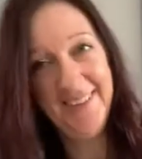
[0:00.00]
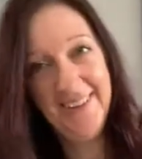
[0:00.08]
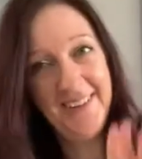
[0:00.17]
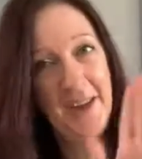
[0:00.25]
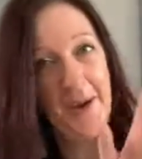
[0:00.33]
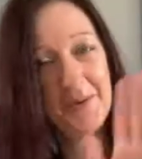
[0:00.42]

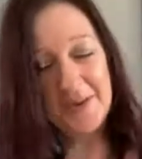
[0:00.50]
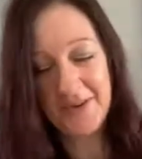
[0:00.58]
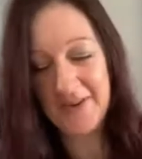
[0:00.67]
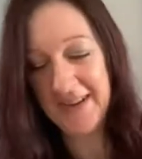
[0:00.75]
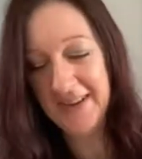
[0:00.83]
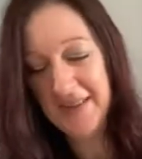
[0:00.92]
no,
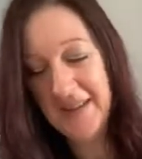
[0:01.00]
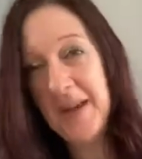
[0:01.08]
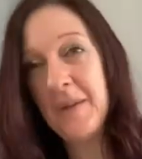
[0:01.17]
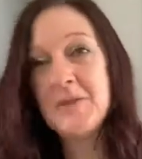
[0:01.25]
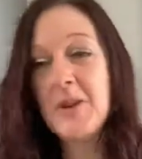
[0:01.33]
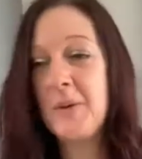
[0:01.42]
sorry,
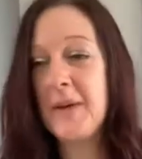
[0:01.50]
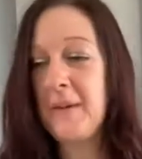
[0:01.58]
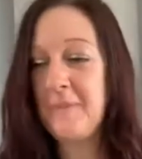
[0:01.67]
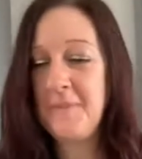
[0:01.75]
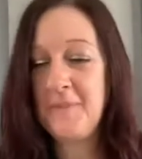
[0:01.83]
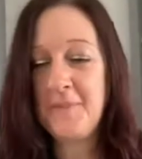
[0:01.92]
I'm joking.
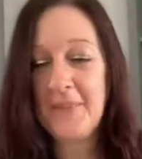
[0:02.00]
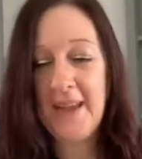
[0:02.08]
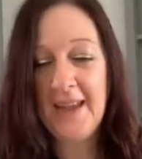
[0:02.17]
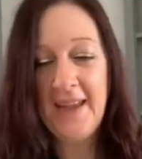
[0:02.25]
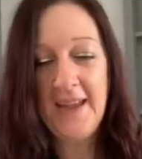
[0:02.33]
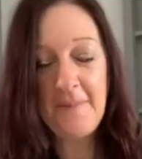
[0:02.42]

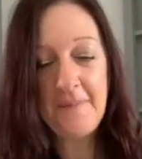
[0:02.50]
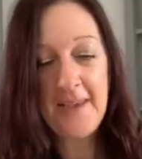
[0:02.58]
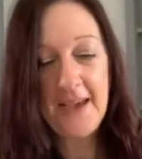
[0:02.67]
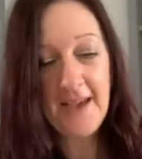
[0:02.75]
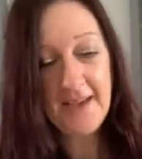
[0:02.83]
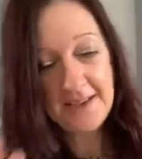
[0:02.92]
Um,
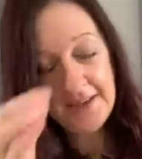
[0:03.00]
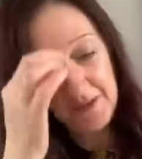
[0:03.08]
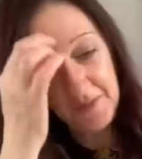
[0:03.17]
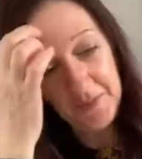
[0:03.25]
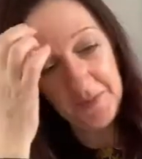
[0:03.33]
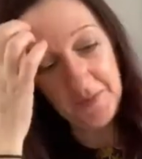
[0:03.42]
yeah, so
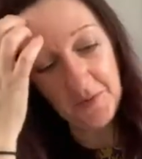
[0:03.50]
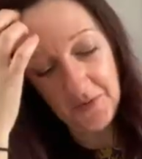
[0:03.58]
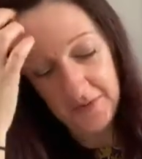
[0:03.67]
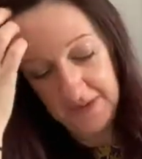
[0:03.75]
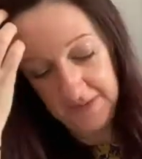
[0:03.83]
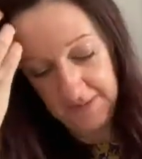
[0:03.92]
before
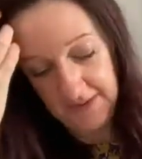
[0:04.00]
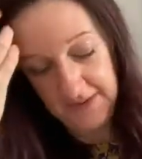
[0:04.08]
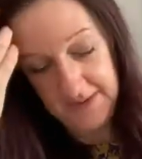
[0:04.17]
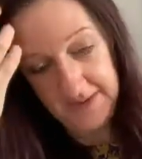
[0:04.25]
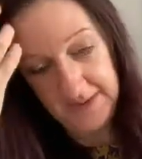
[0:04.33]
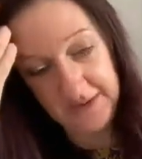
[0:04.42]

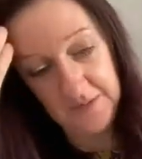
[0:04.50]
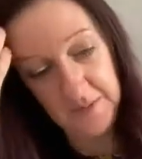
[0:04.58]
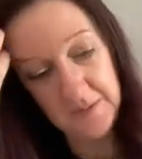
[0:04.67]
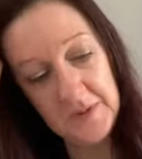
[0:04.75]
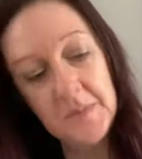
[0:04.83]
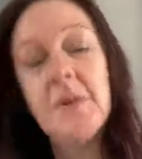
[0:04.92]
Christmas, I
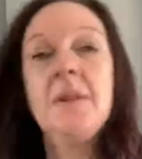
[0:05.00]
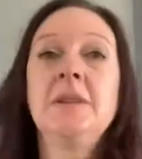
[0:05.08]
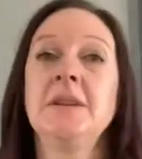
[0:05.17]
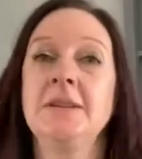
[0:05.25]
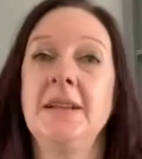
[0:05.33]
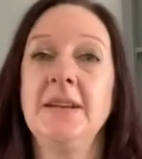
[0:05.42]
stumbled upon
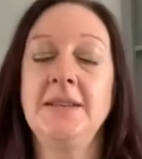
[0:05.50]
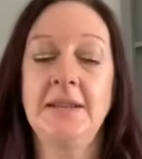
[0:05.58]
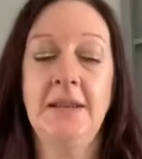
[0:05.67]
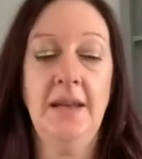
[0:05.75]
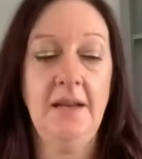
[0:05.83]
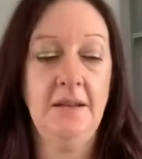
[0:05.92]
this
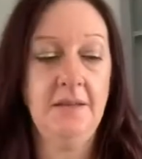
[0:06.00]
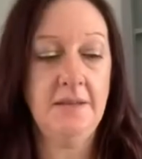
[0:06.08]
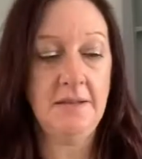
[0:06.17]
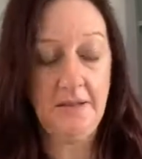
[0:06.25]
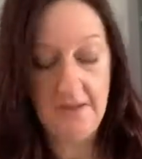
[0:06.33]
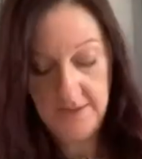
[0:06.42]
lady and
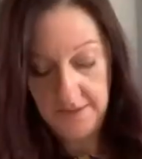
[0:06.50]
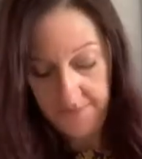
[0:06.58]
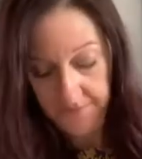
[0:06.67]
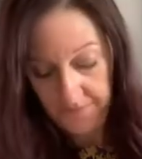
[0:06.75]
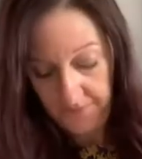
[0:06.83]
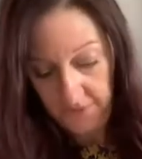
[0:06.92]

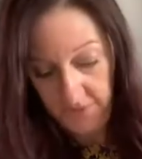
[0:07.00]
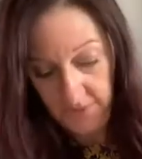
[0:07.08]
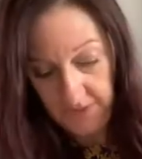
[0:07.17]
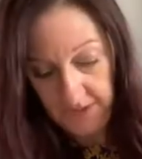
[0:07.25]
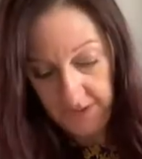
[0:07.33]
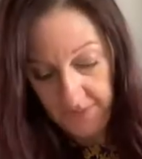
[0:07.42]
which one
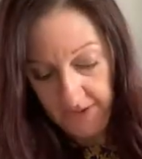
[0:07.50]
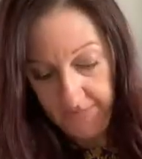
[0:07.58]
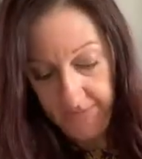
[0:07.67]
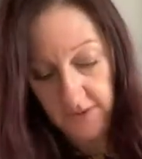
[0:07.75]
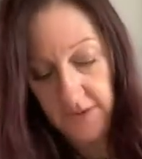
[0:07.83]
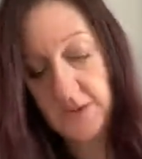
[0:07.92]
did I buy
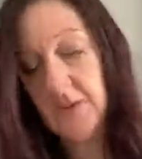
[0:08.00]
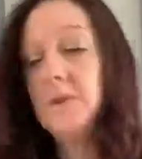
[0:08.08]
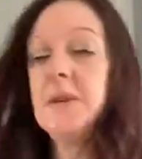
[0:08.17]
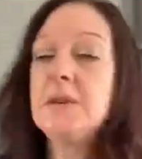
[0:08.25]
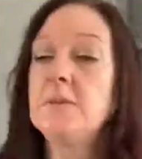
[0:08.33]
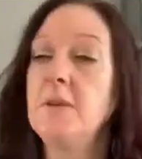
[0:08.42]
first? Oh,
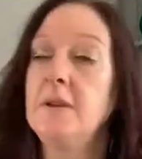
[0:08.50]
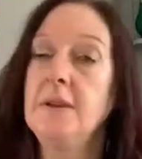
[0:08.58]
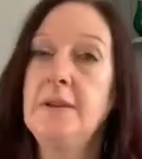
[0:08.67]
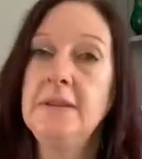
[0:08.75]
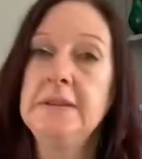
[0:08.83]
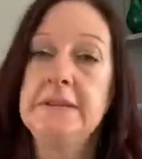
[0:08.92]
this one.
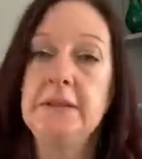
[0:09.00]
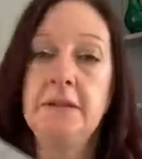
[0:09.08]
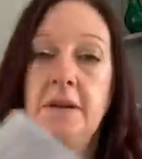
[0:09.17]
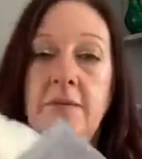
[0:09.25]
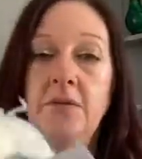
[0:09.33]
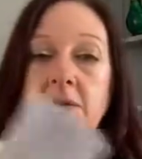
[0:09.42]

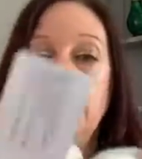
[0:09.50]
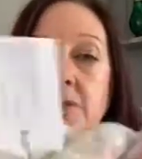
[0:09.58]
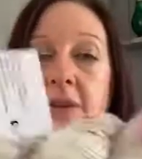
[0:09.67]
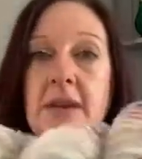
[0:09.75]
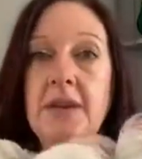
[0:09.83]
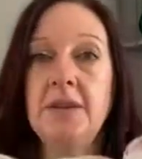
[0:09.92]
I've undone
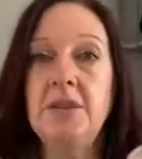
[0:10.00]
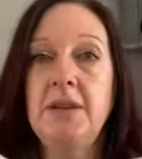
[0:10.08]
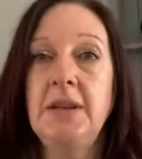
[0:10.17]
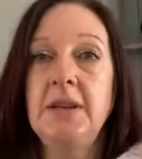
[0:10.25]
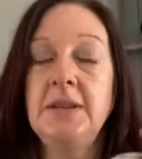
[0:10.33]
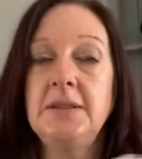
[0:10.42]
it actually,
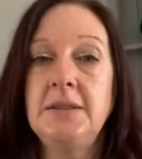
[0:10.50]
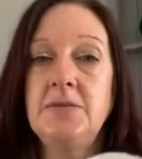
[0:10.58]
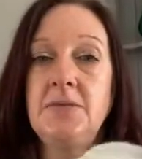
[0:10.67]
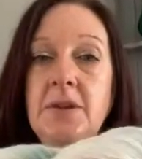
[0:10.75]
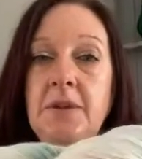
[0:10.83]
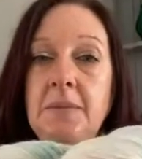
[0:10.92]
and
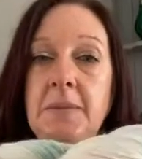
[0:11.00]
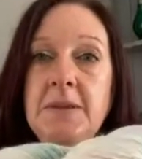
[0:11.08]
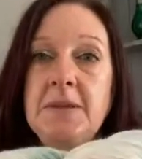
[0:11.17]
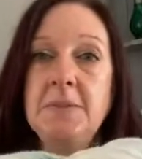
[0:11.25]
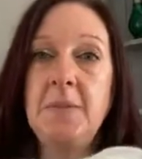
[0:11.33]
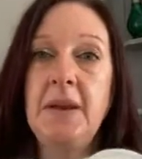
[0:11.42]
considering I've been
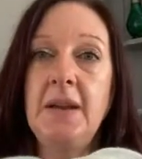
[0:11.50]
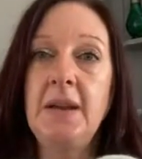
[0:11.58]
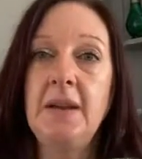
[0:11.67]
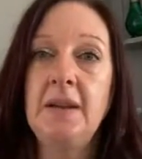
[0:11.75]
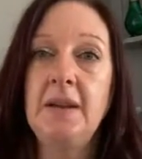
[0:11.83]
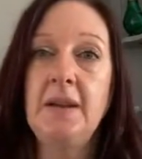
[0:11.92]

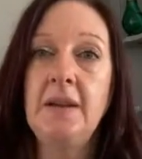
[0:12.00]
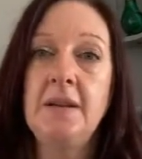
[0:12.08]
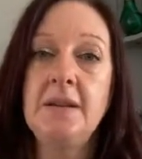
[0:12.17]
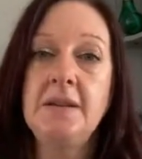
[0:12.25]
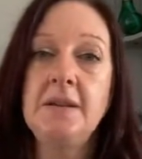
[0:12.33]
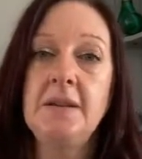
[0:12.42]
spinning and